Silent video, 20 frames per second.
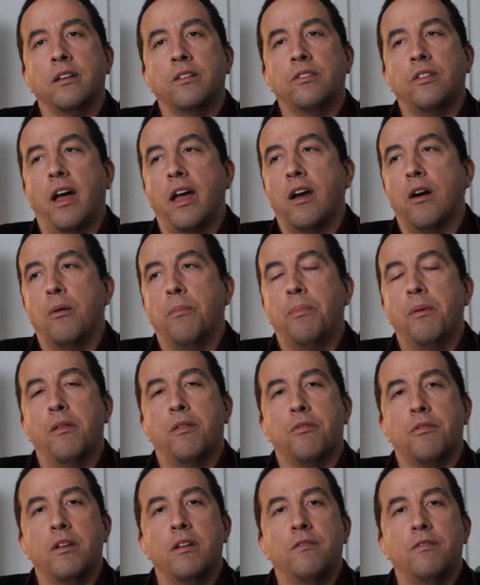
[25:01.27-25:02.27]
this. I hope
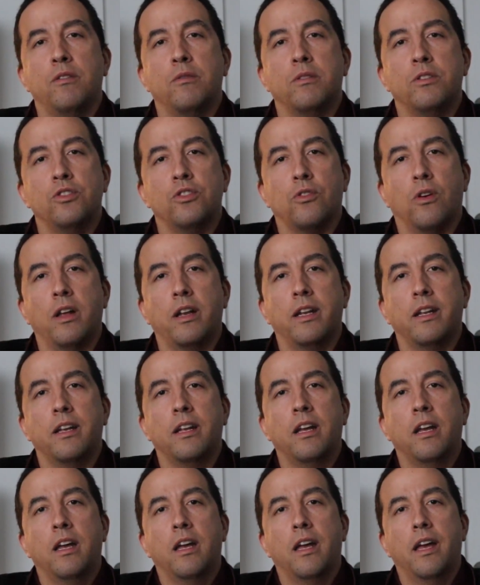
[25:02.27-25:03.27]
three of you enjoyed
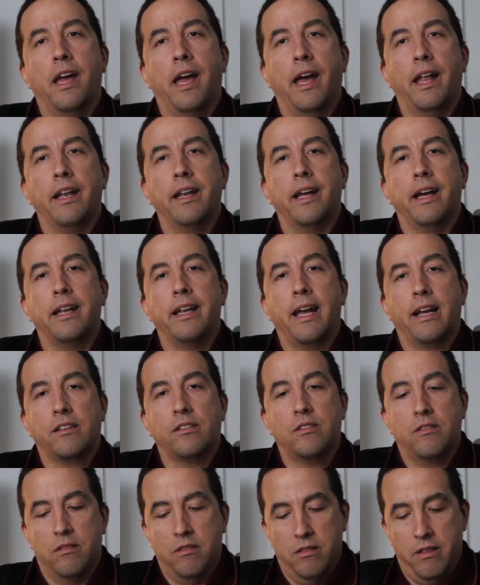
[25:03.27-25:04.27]
it, And
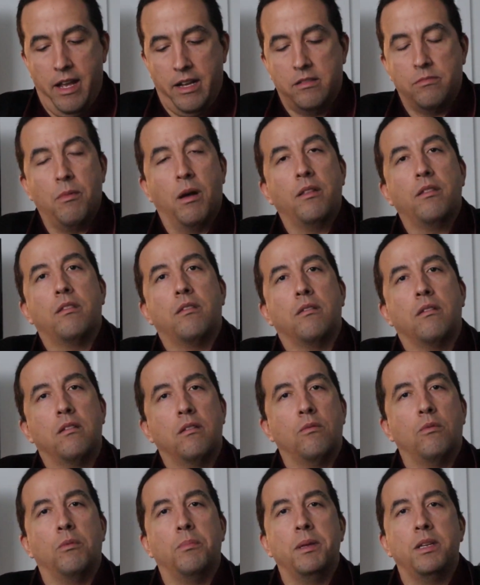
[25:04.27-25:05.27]
next month,
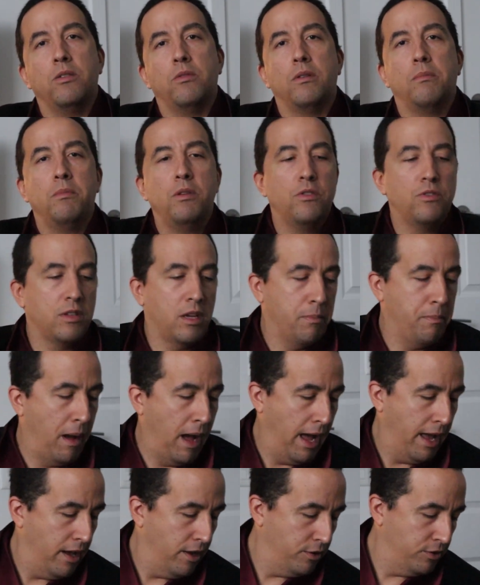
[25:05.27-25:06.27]
we'll be doing music
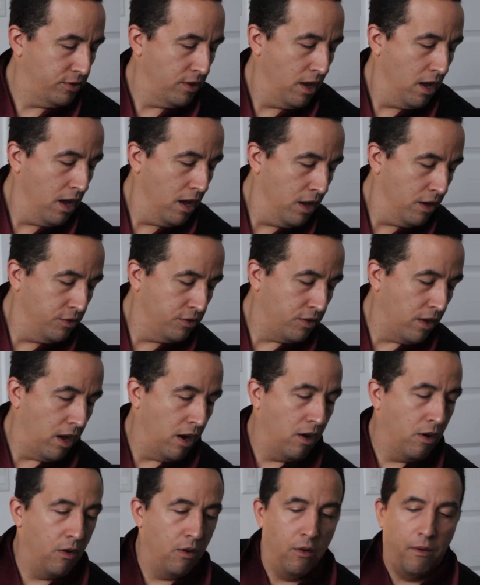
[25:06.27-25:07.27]
bios.
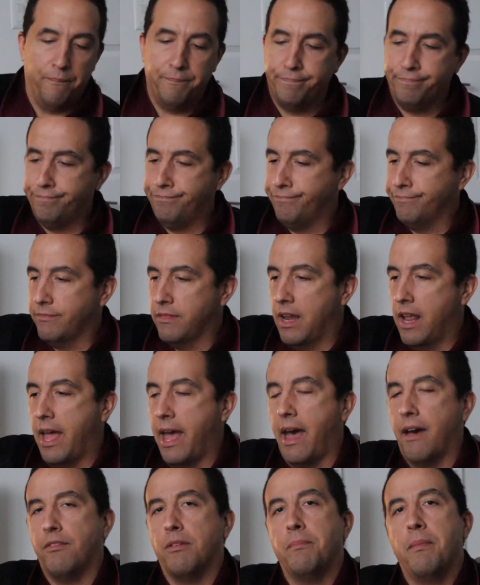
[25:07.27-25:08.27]
So
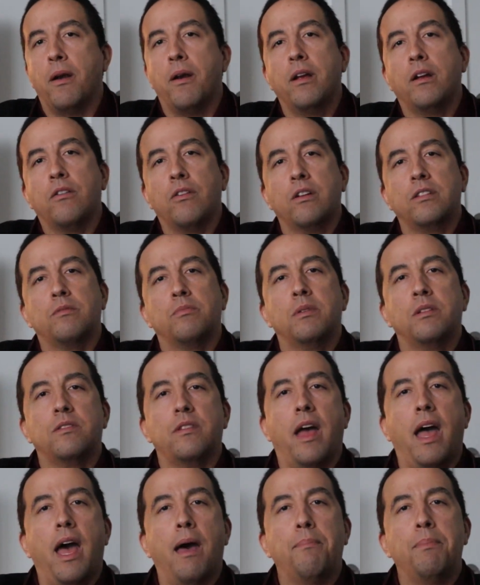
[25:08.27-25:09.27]
have a Merry
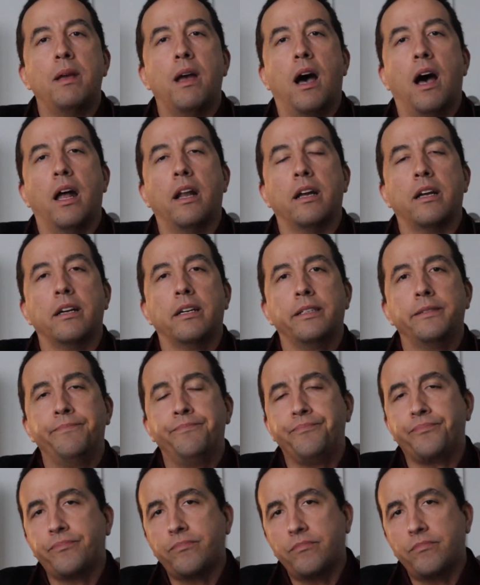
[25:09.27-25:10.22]
Christmas, a Happy Hanukkah,